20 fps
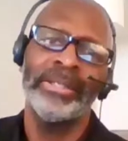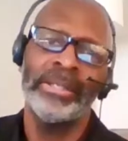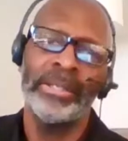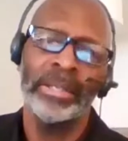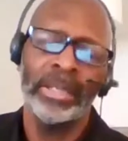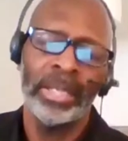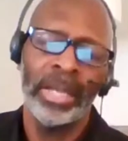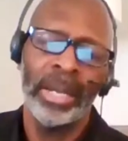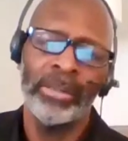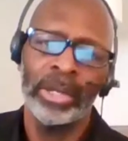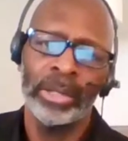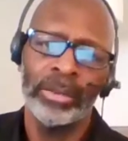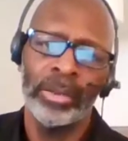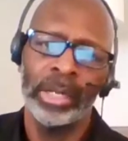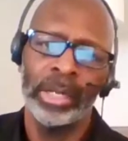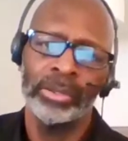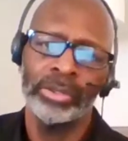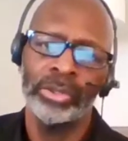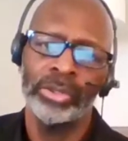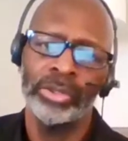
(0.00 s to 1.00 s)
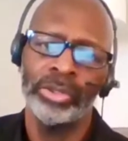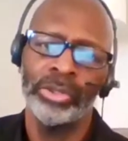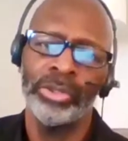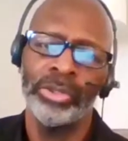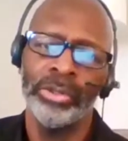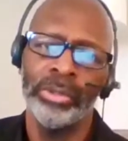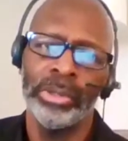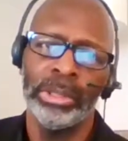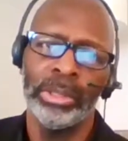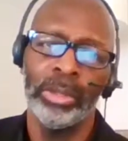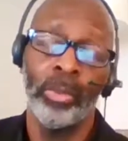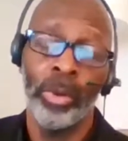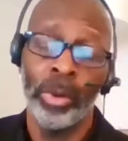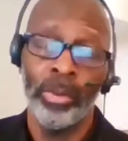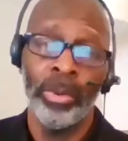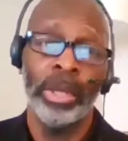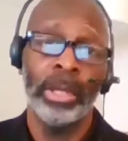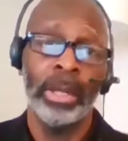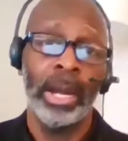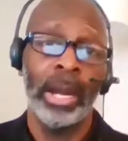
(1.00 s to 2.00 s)
to come across a student,
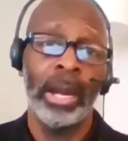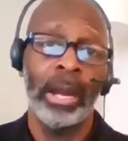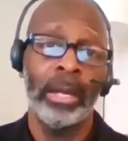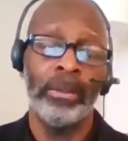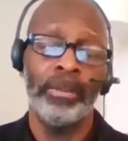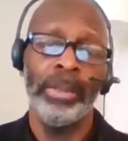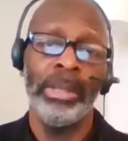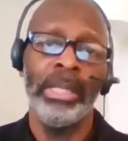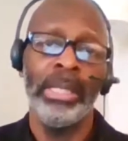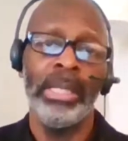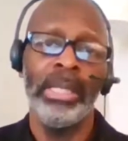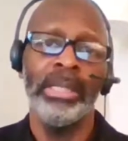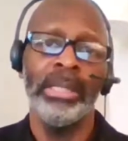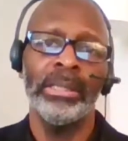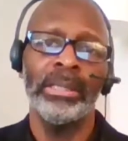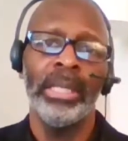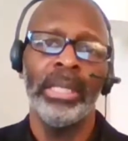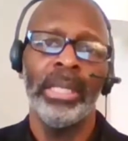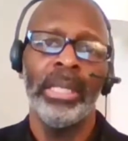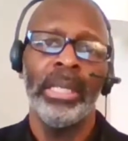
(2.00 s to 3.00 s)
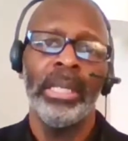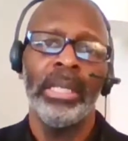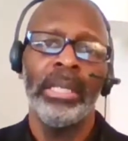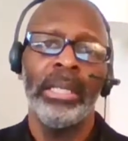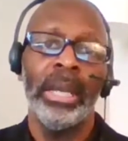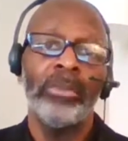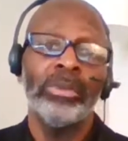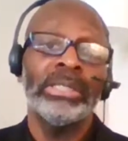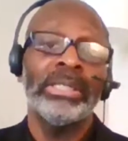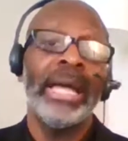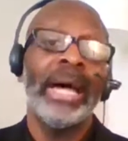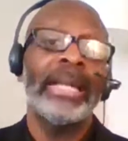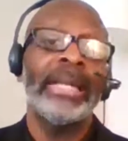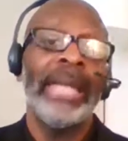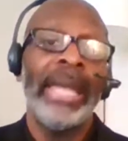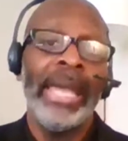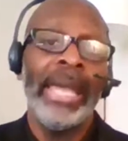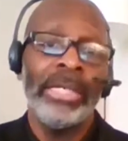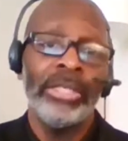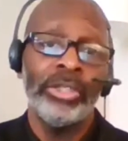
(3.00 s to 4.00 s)
one of our PEs, that was not
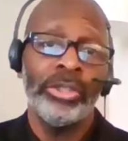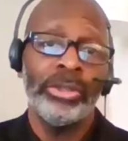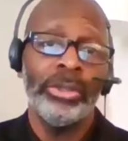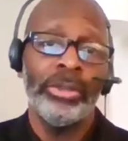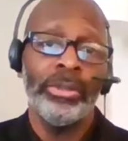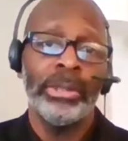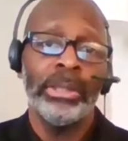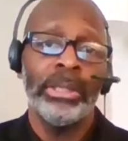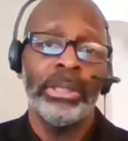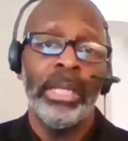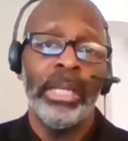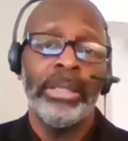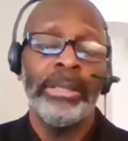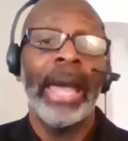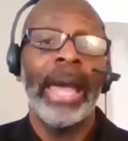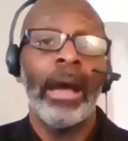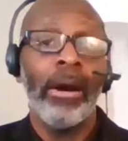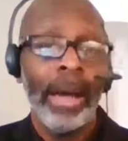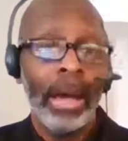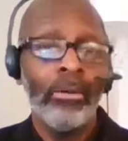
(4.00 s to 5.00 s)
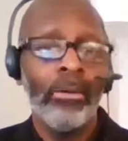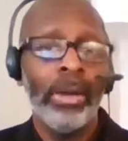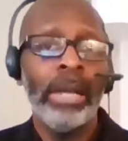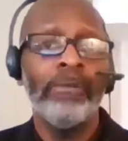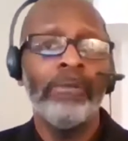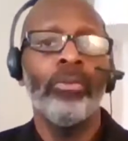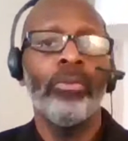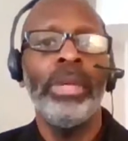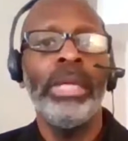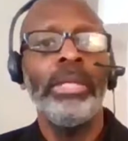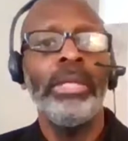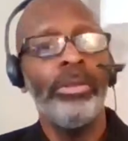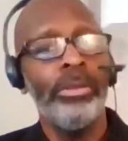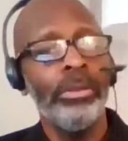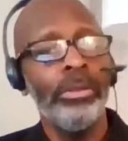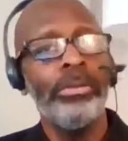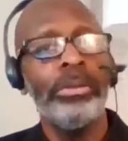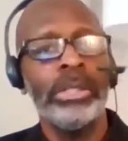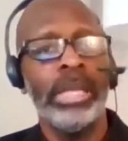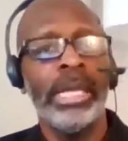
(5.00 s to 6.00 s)
an A student. Now, however, we
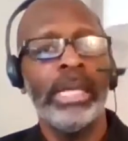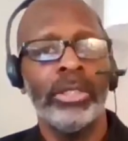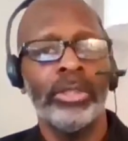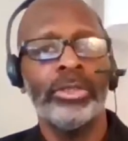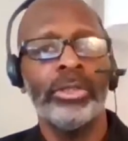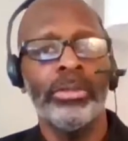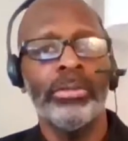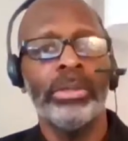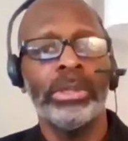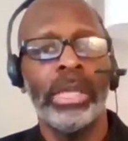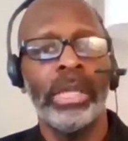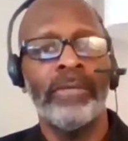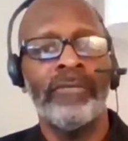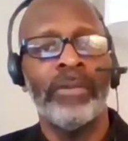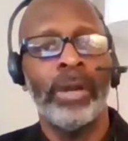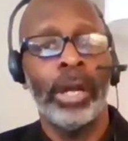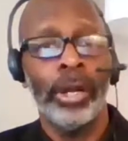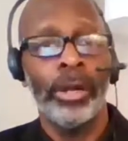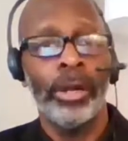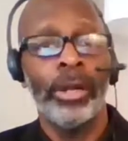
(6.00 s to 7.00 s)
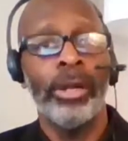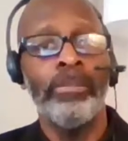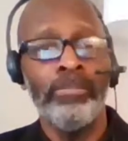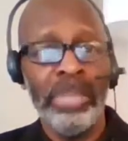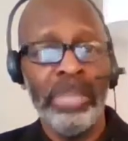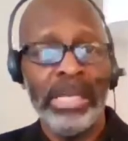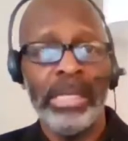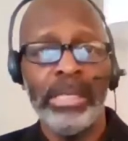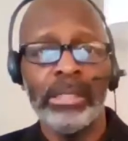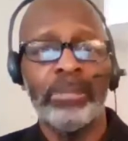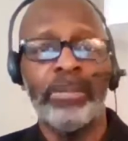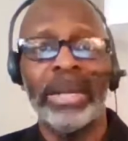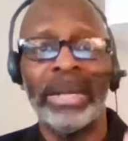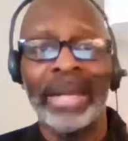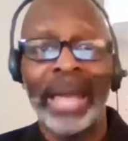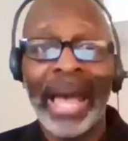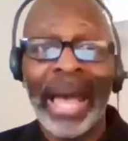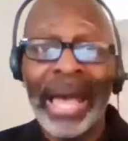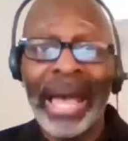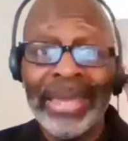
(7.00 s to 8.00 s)
do take students that have earned Bs, but
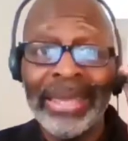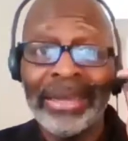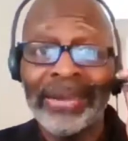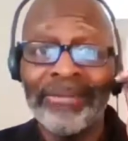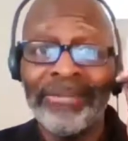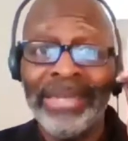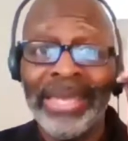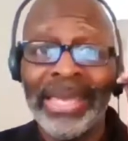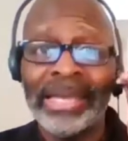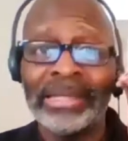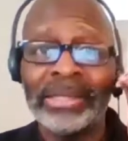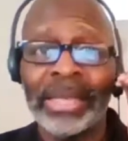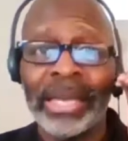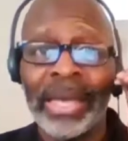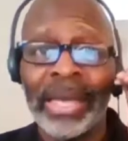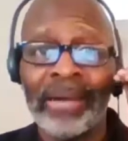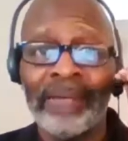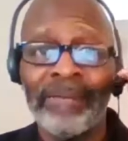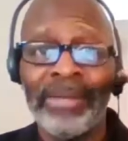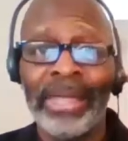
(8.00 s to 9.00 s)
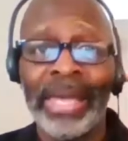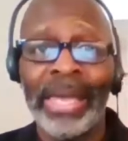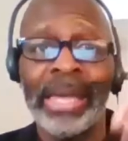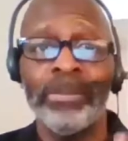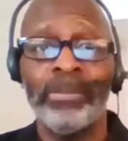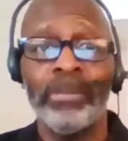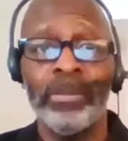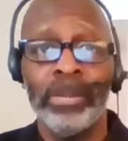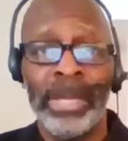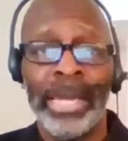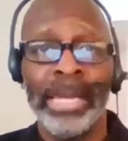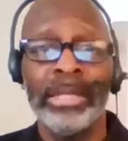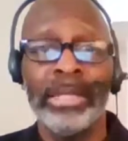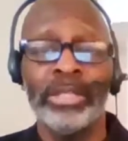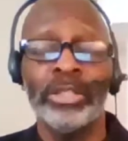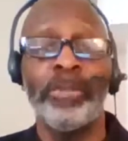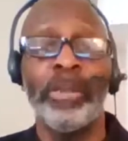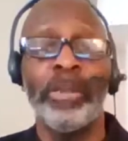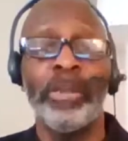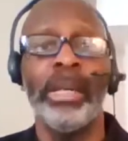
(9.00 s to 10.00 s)
I have yet to have that
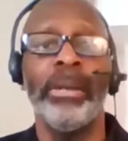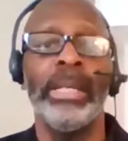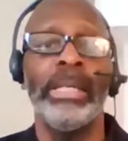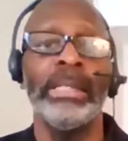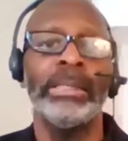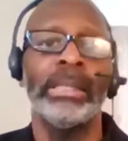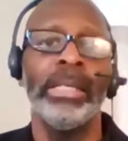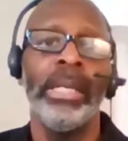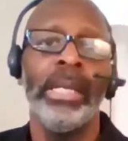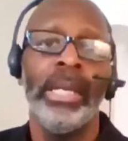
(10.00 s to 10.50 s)
experience